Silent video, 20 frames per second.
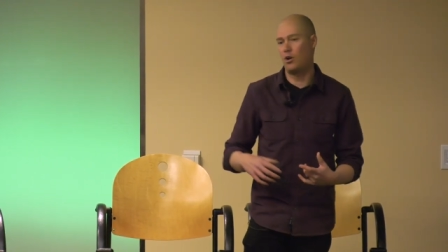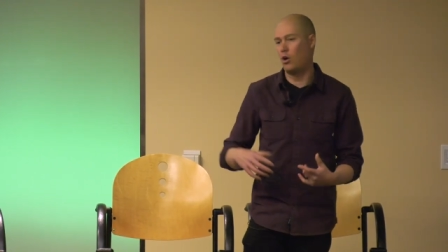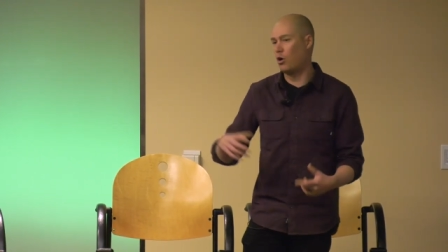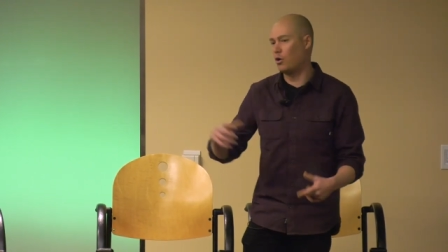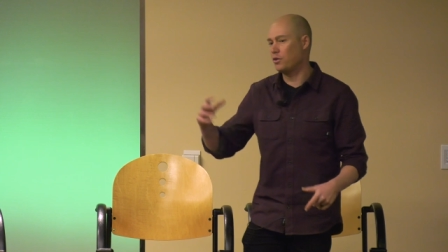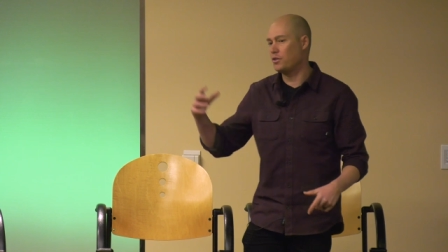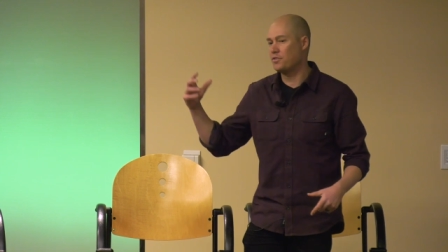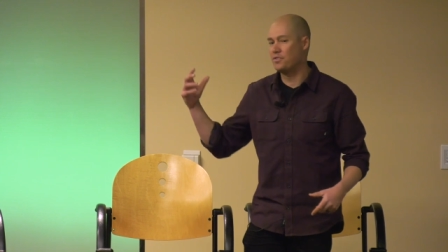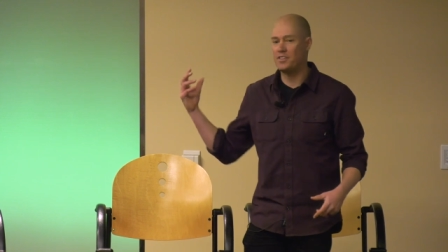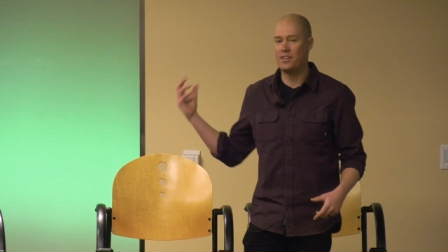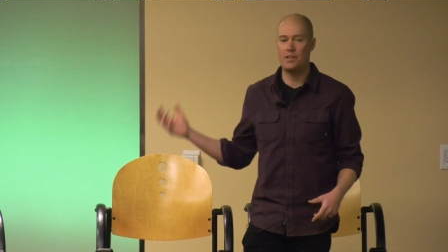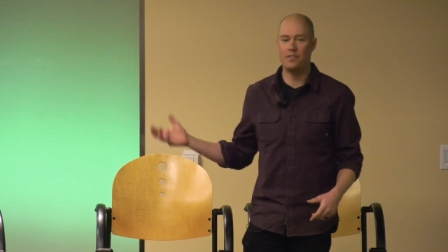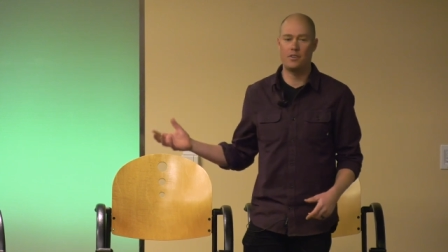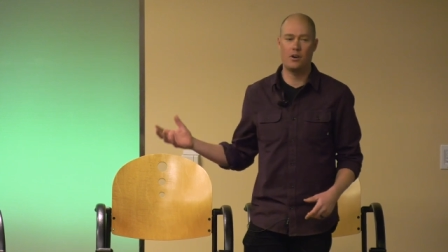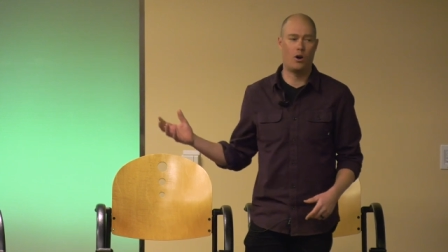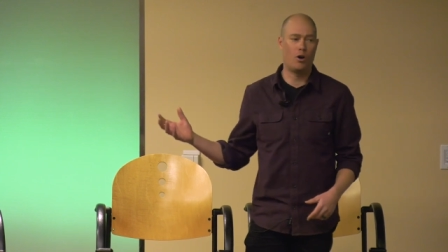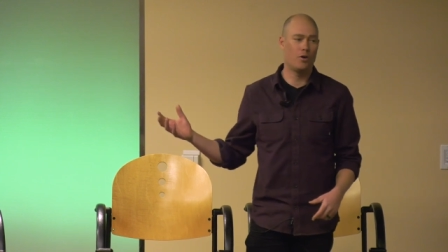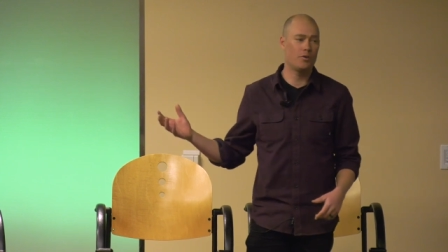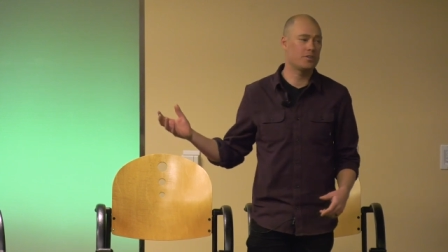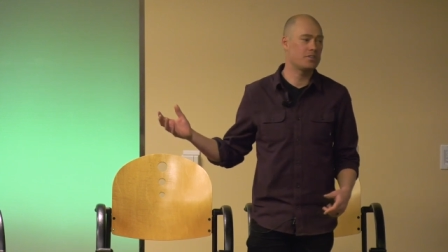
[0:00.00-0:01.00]
all
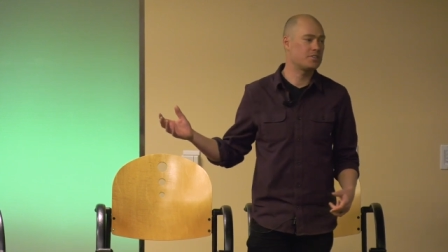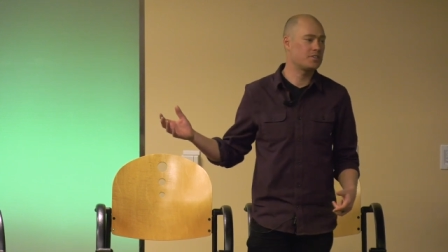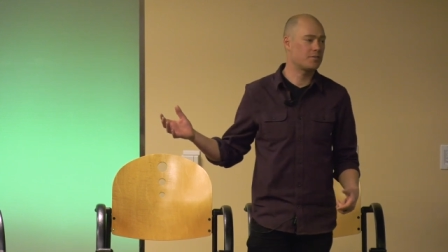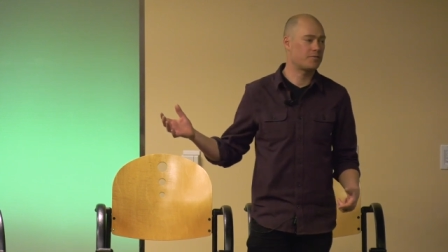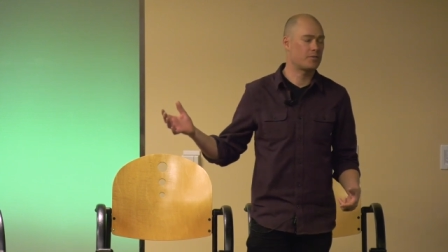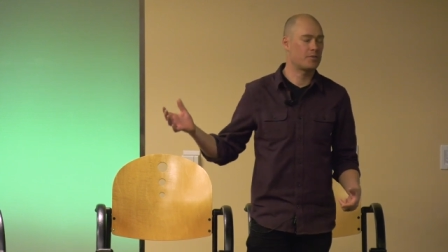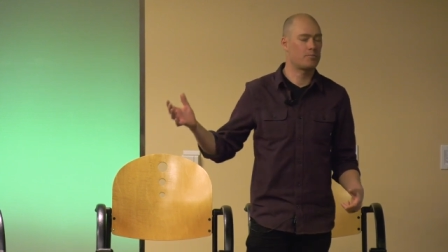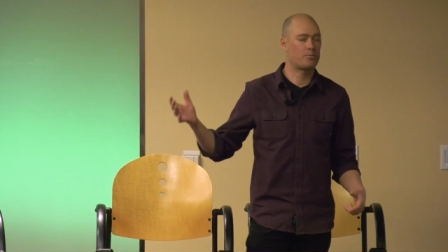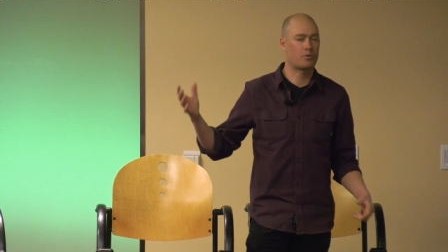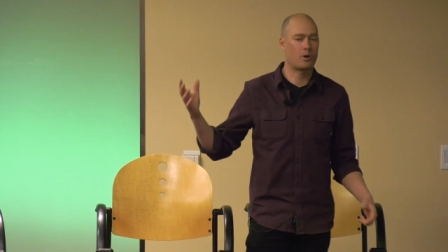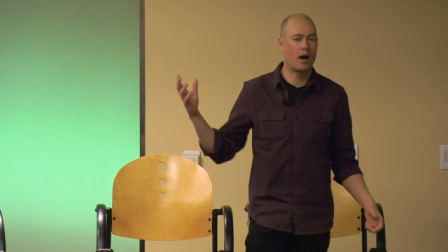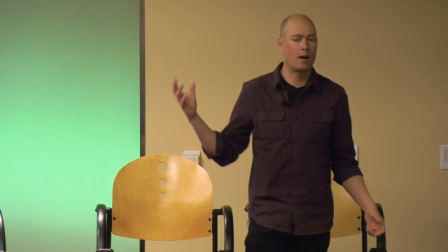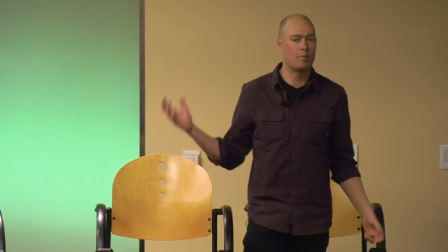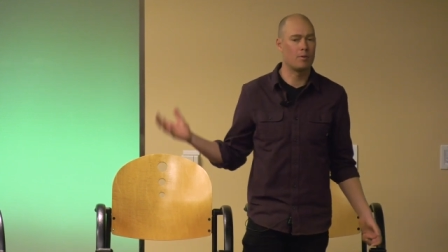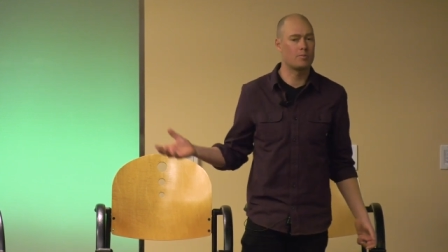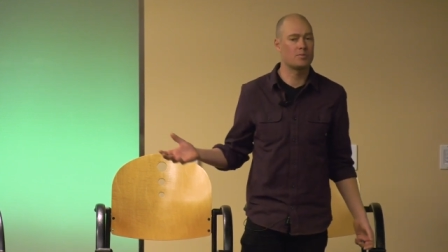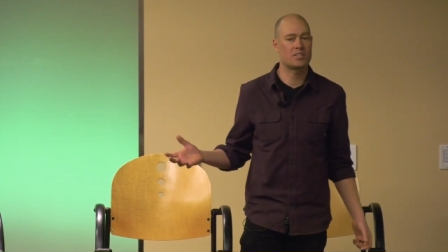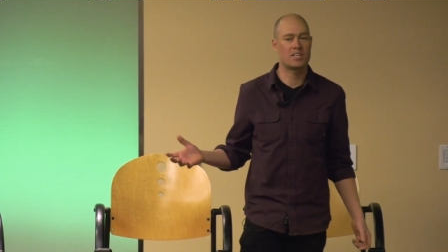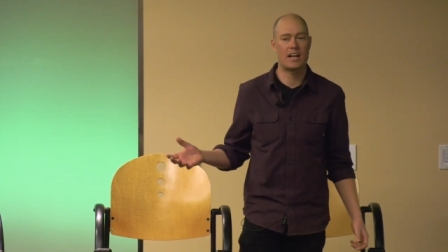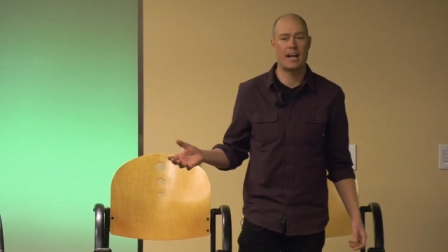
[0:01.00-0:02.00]
the different
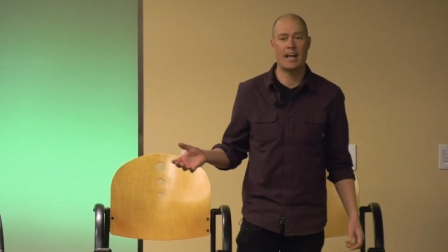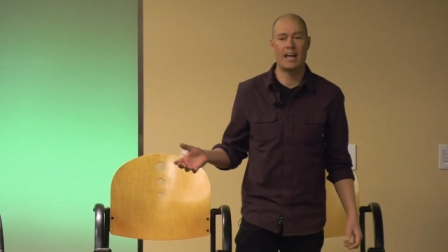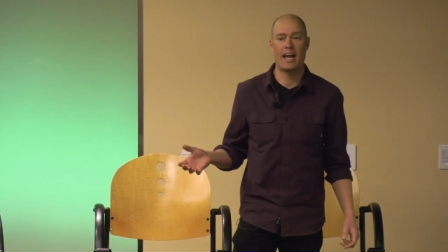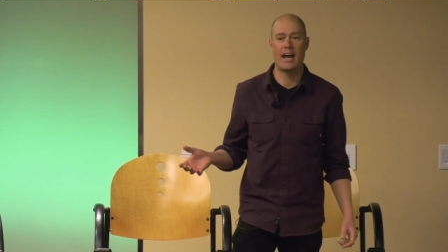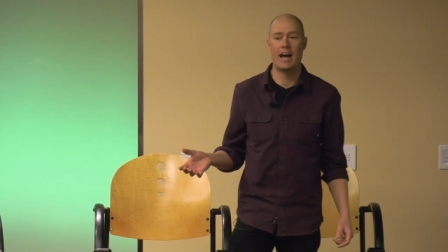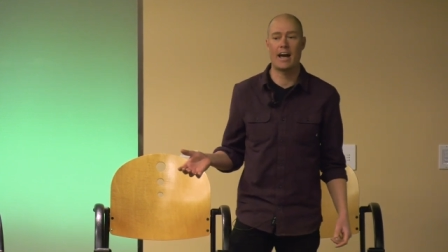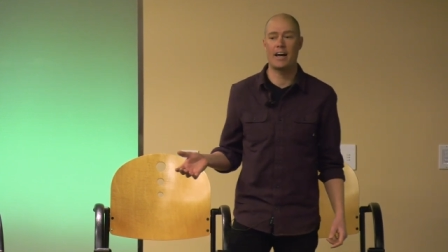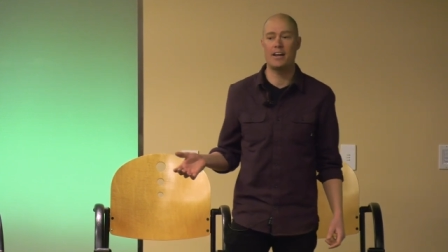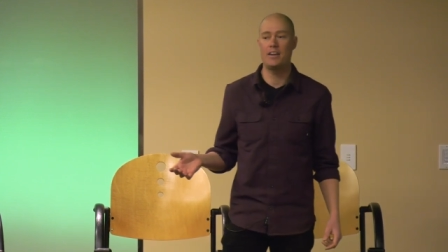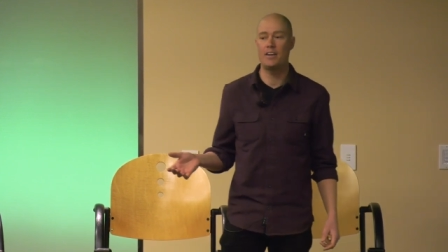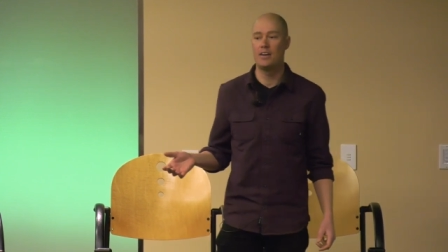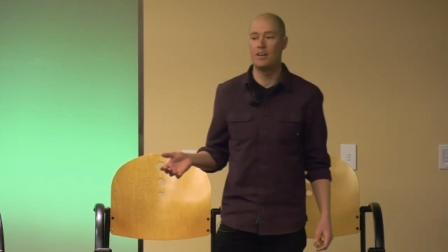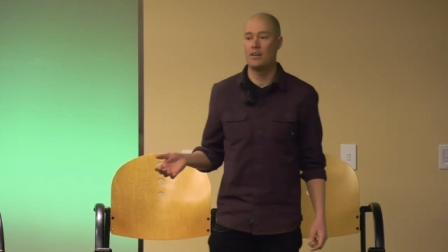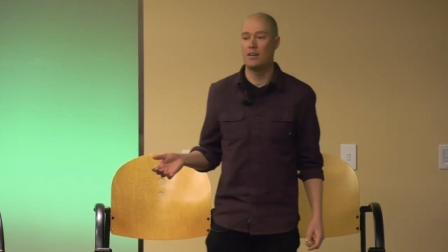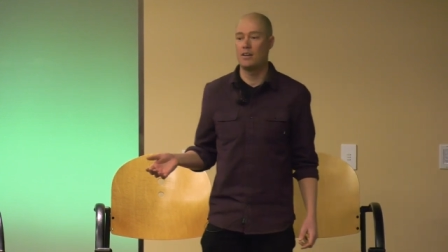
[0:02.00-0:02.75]
problems that I had,